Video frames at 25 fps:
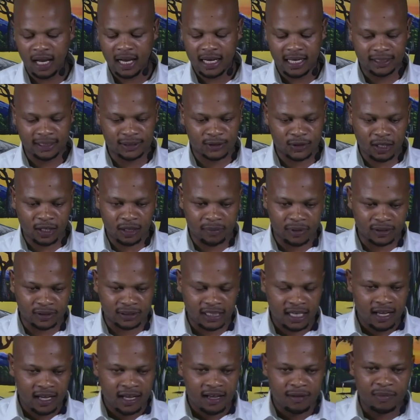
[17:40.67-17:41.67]
Let's talk about,
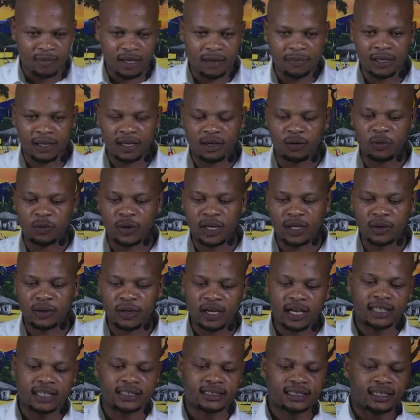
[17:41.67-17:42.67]
maybe we're
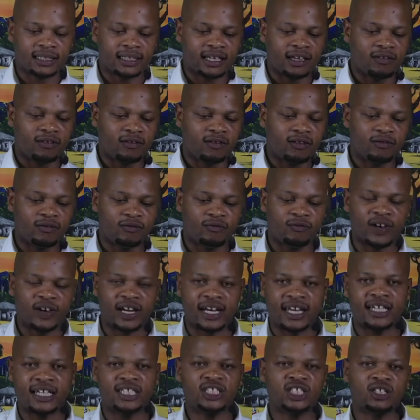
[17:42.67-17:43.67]
looking at the
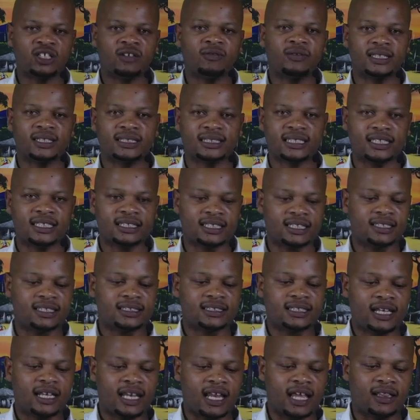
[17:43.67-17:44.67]
variation of the
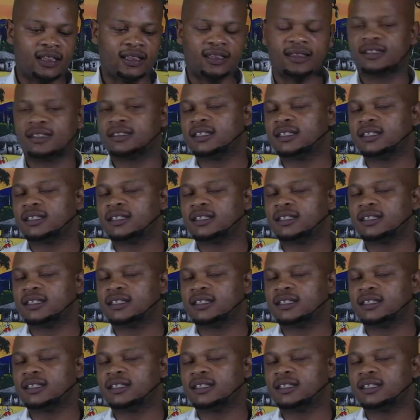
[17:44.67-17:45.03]
sentence length.